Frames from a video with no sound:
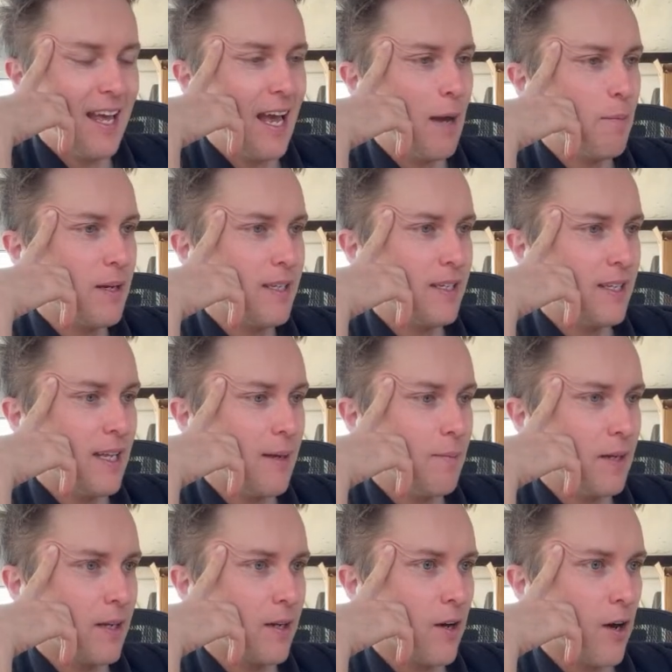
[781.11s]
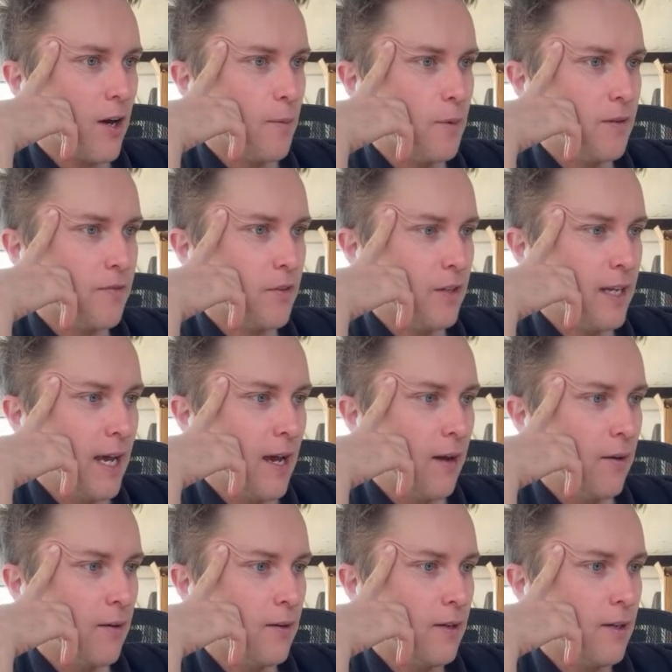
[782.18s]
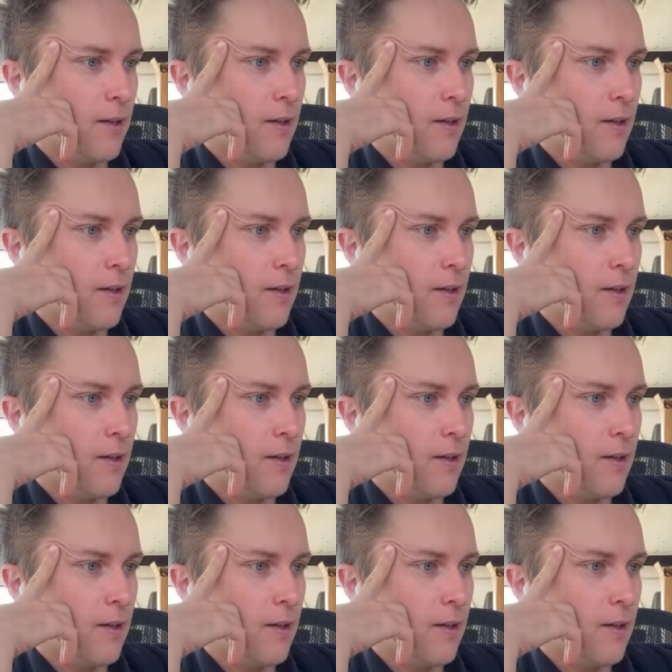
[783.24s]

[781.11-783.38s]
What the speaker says: I'm gonna name it Carbon for now,